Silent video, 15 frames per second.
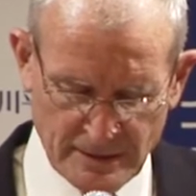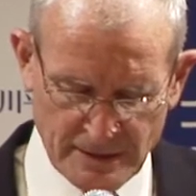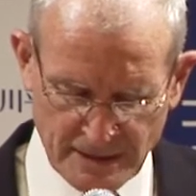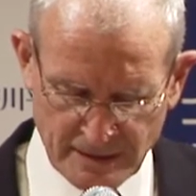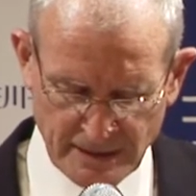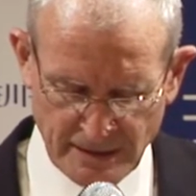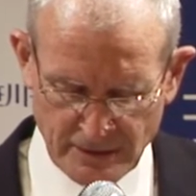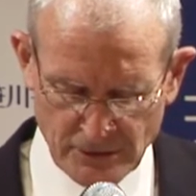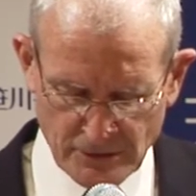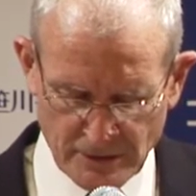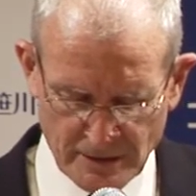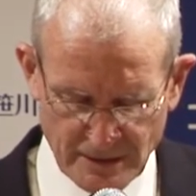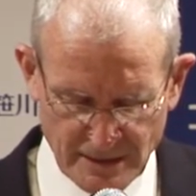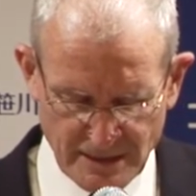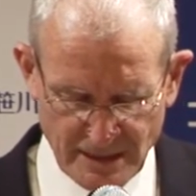dictators are
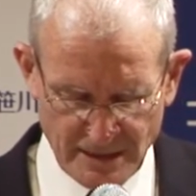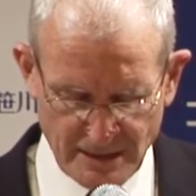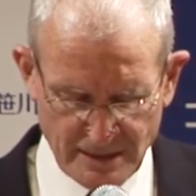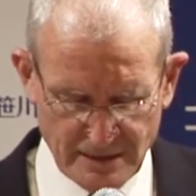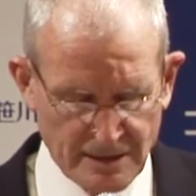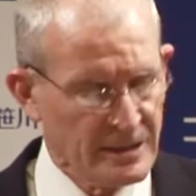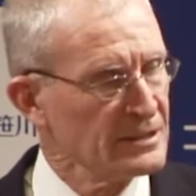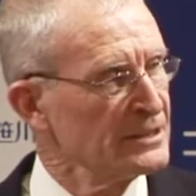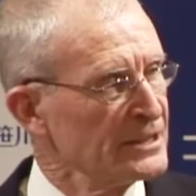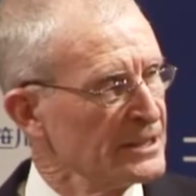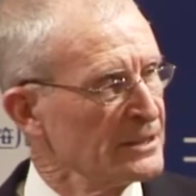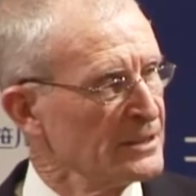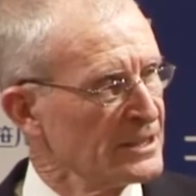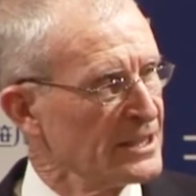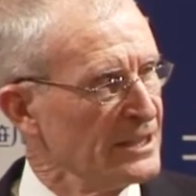contained,
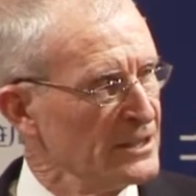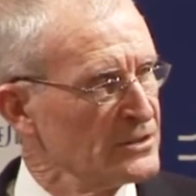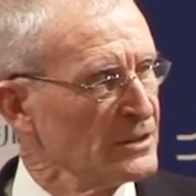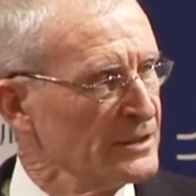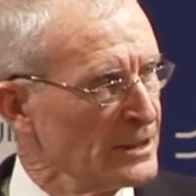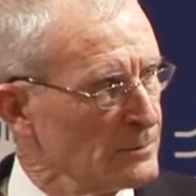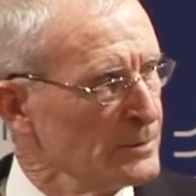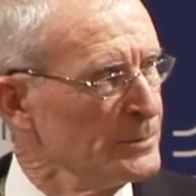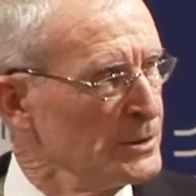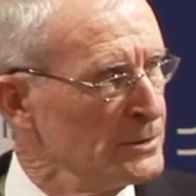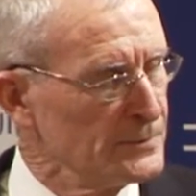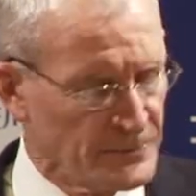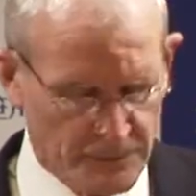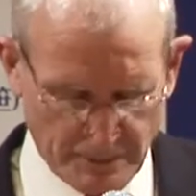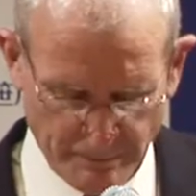and on occasion they're
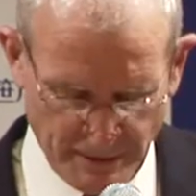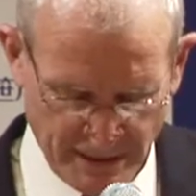removed from